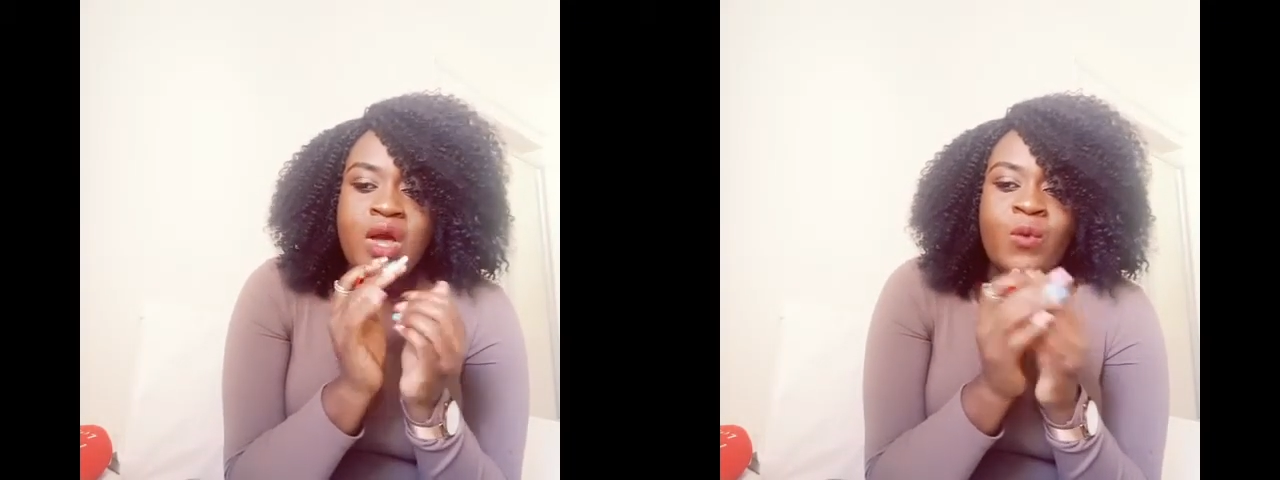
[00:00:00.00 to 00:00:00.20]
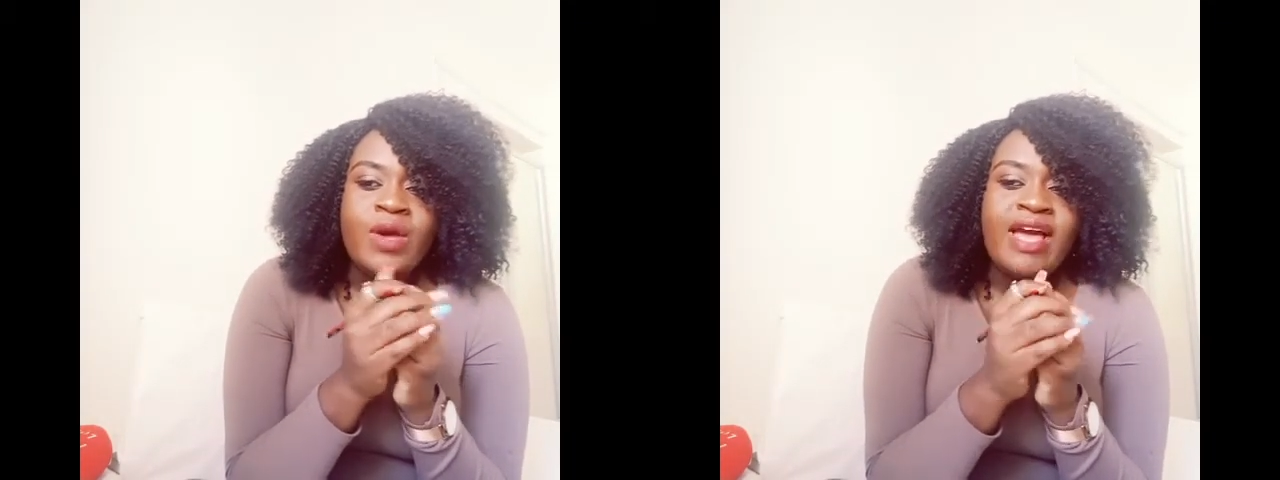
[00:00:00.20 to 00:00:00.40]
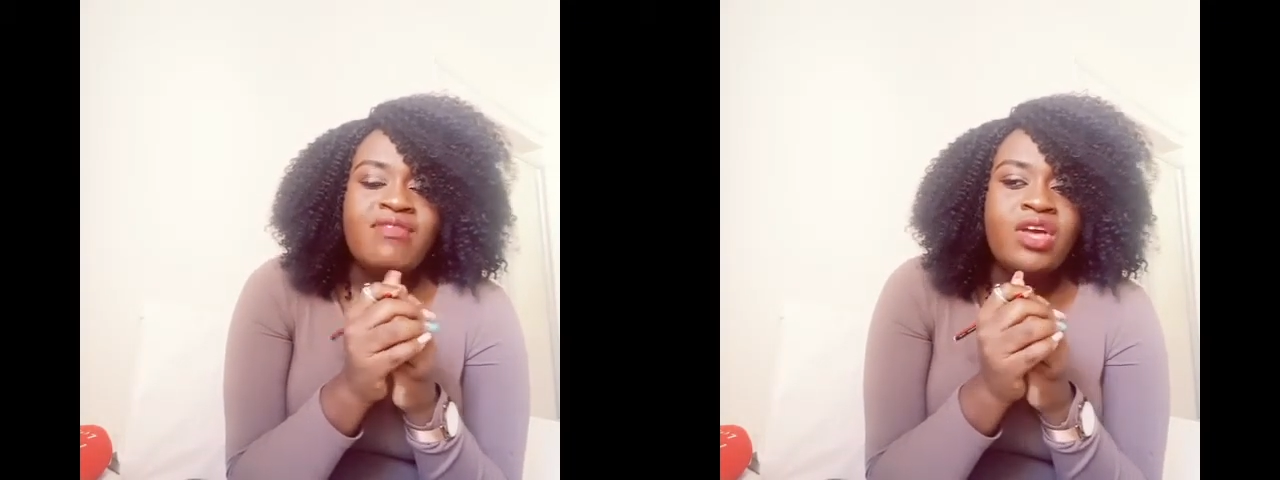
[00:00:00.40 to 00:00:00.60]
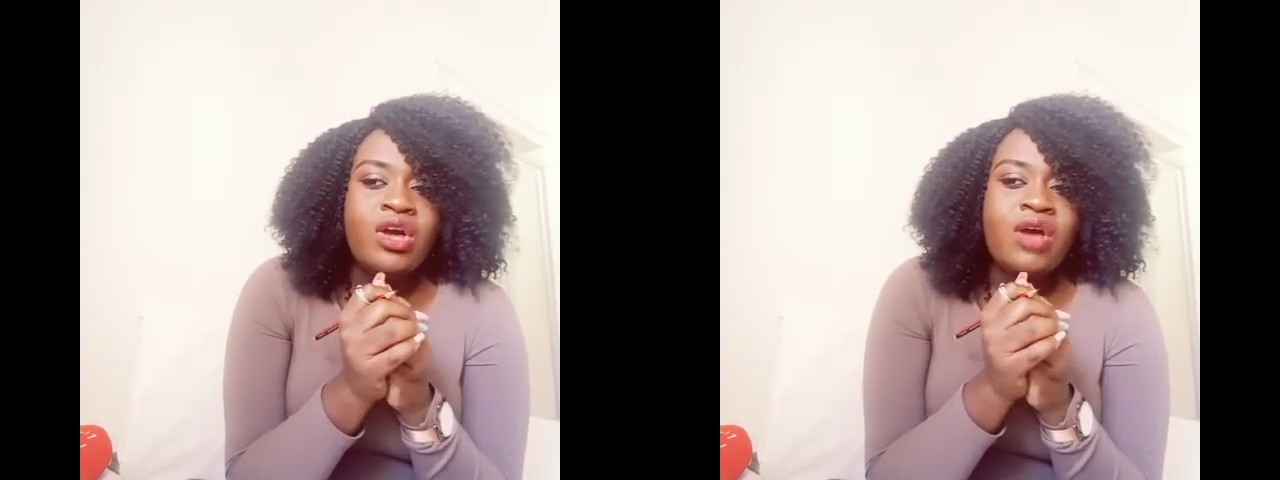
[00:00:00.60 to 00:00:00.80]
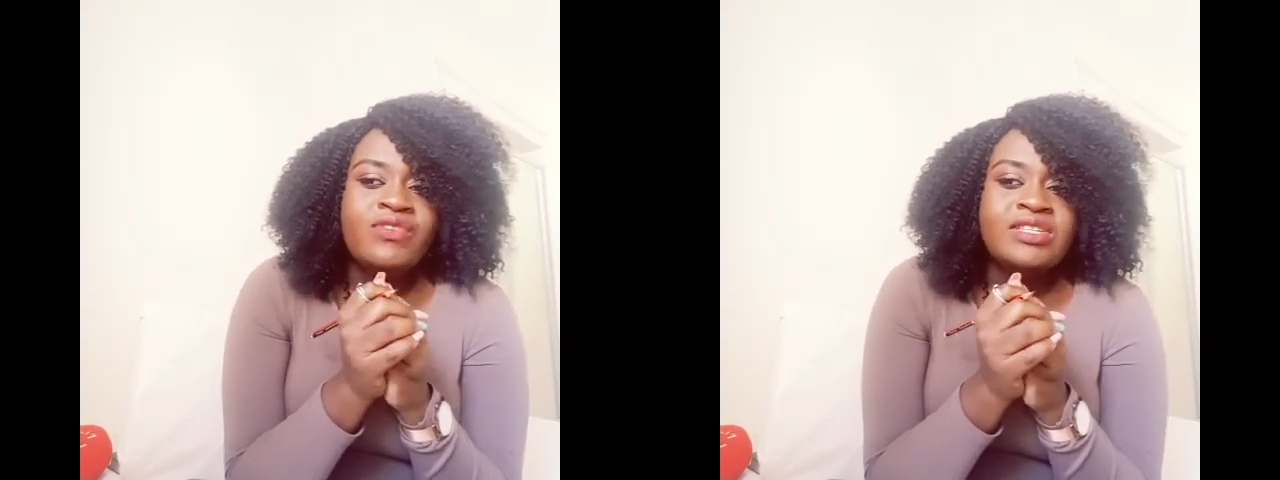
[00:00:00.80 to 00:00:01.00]
we were having a
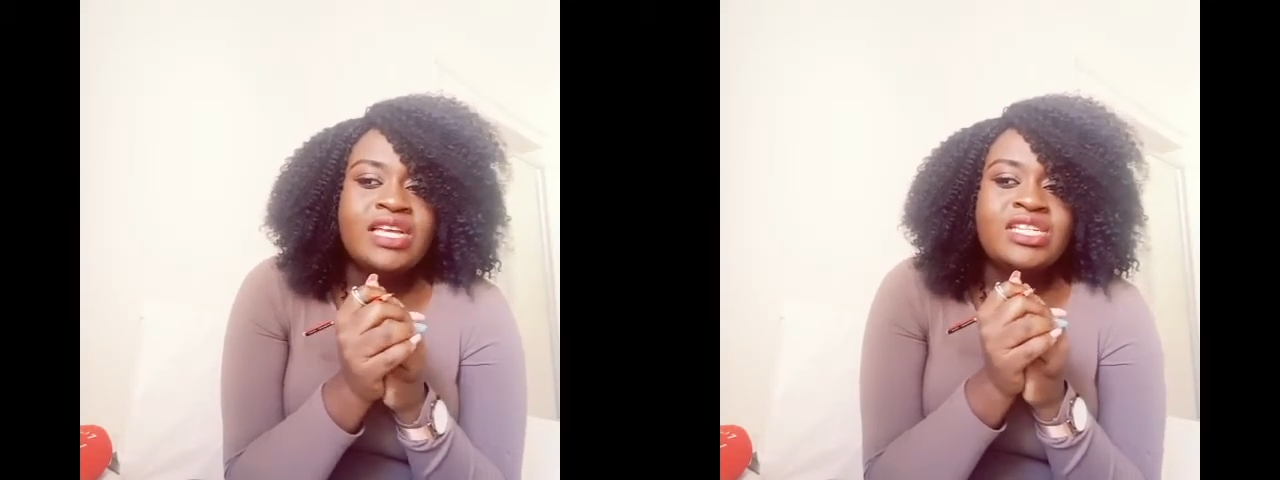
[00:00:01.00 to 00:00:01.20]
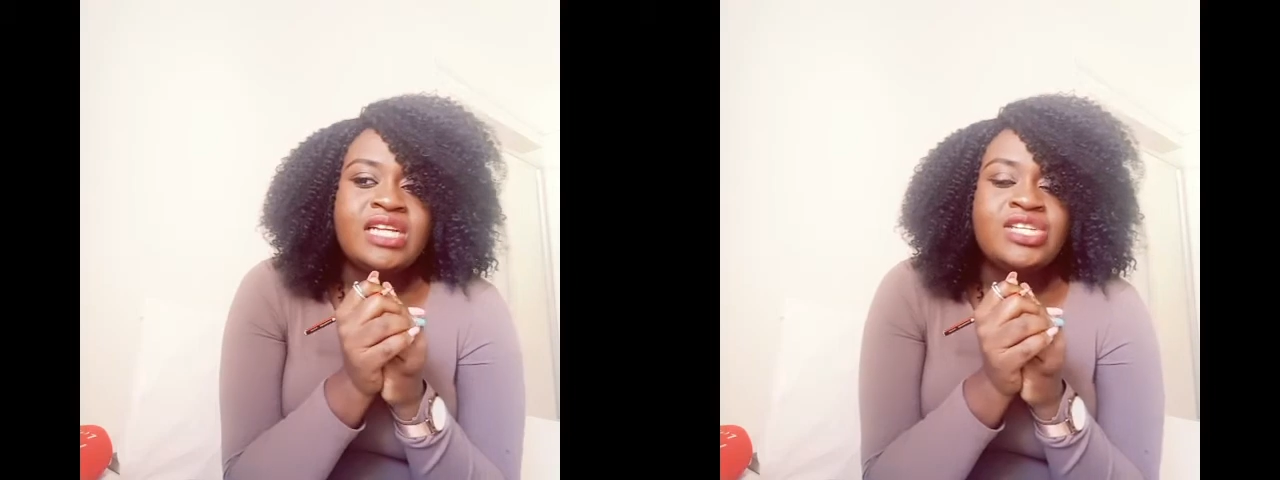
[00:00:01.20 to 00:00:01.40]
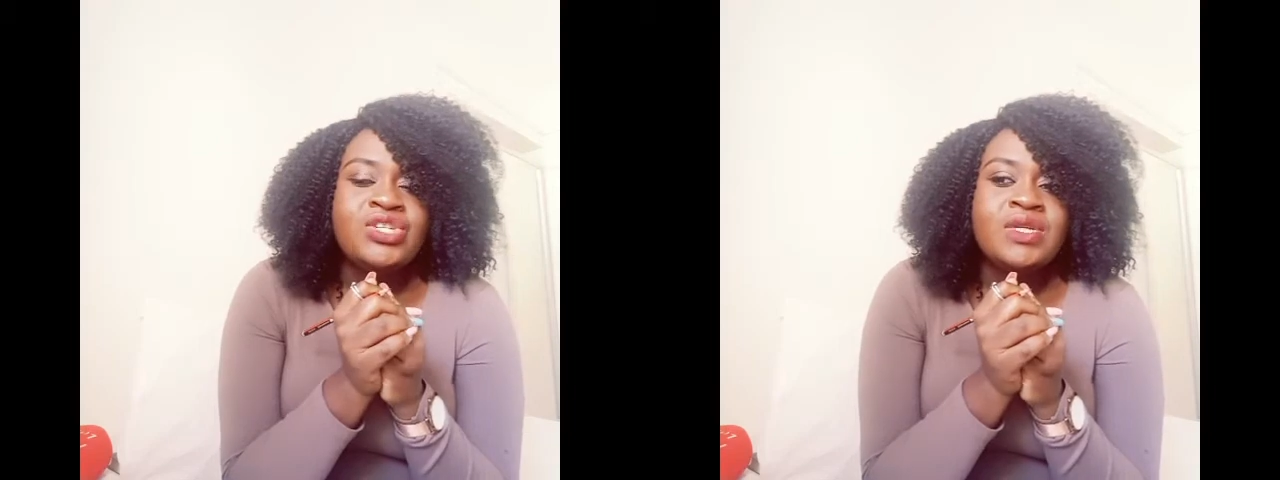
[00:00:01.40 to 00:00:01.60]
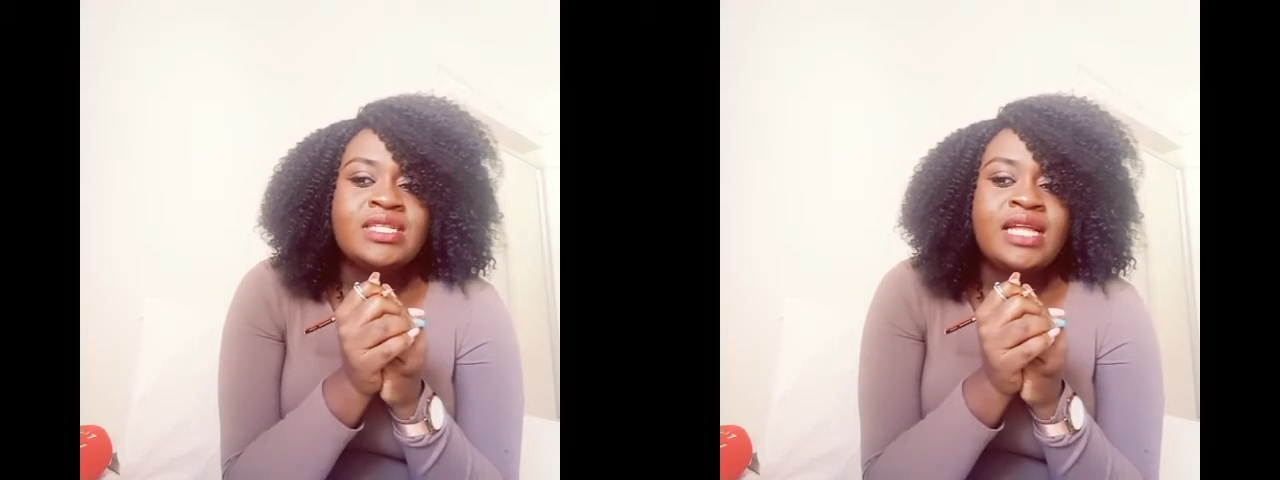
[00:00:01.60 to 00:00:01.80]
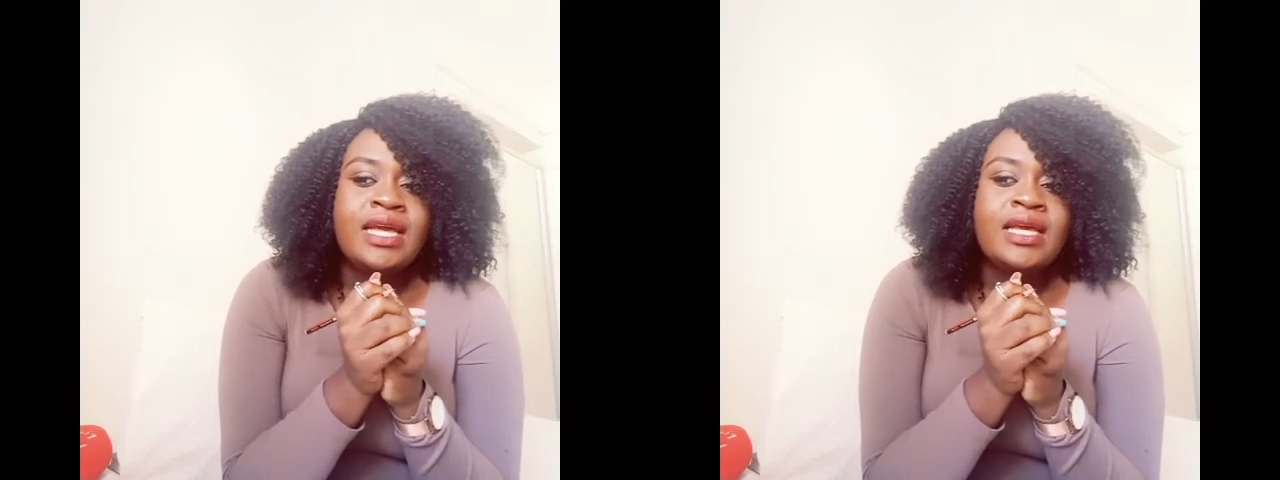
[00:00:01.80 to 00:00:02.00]
conversation and she
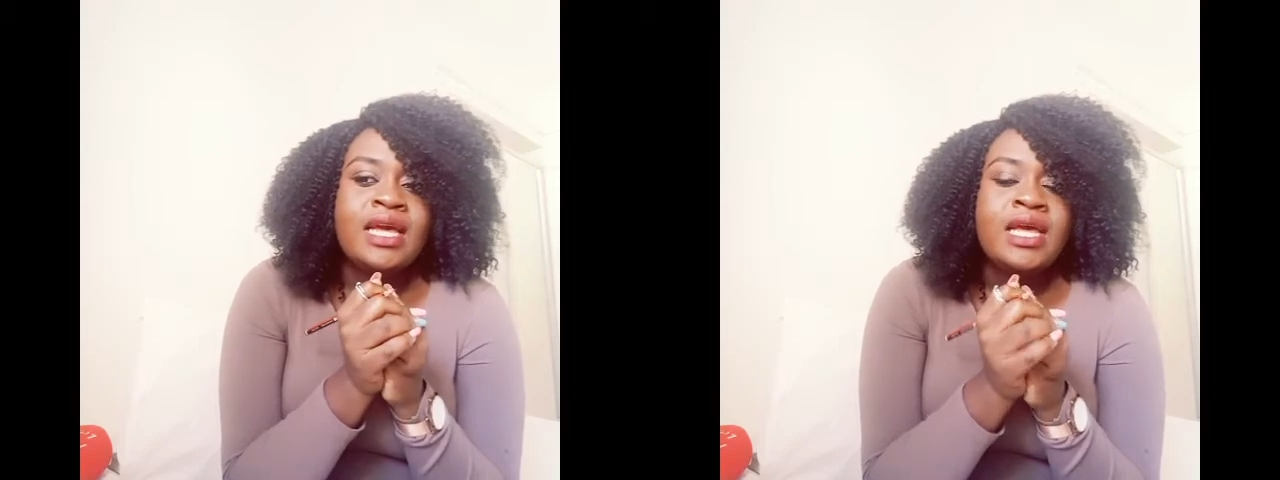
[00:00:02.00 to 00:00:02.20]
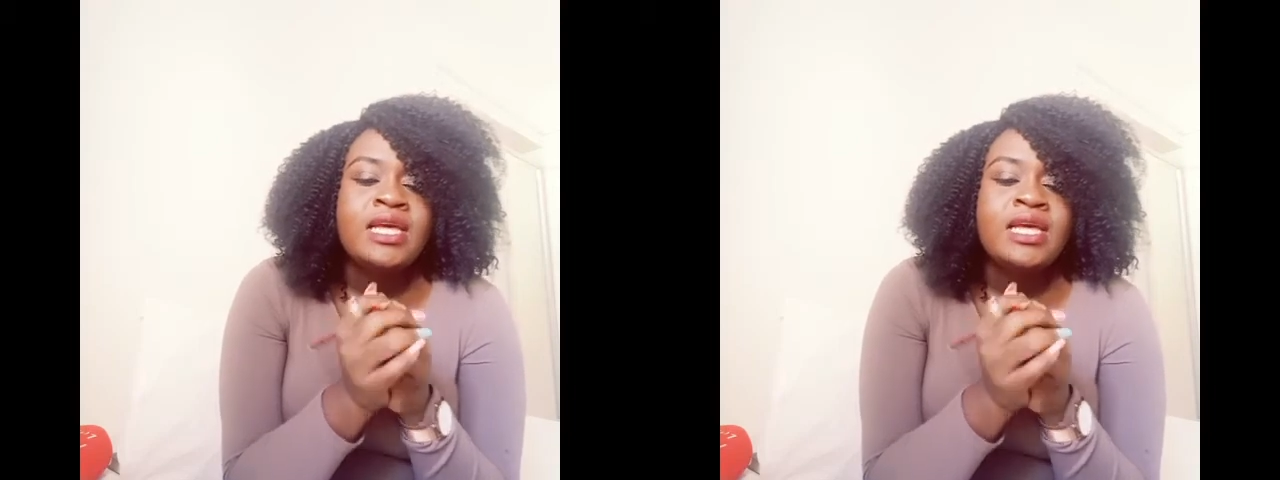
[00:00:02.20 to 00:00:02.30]
was like,